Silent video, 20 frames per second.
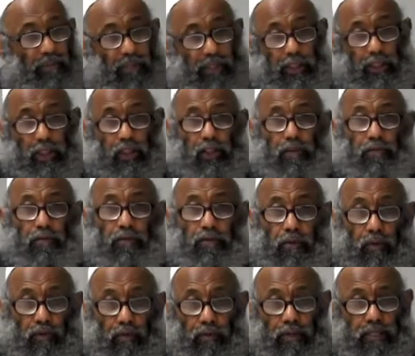partnership of
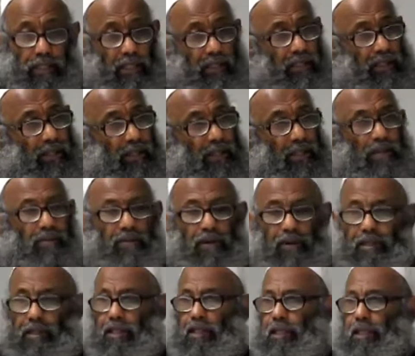profession and the
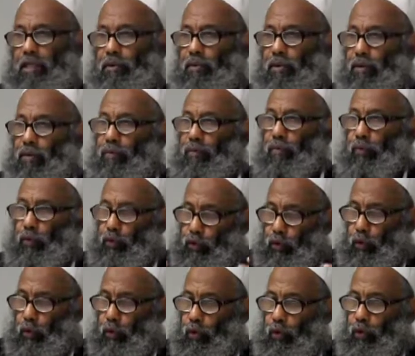partnership of
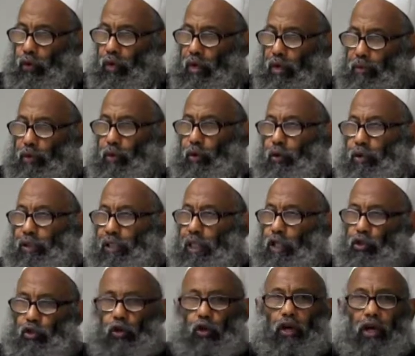wujuh, because there
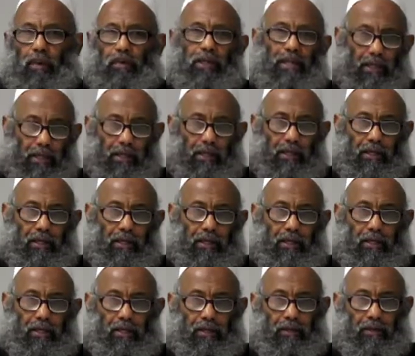is no capital.
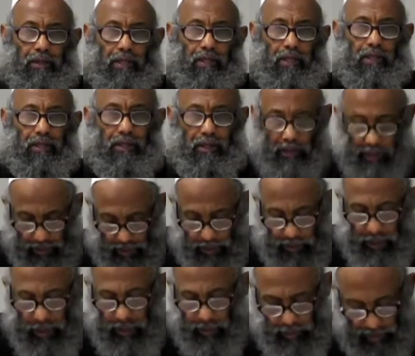Okay, and inshallah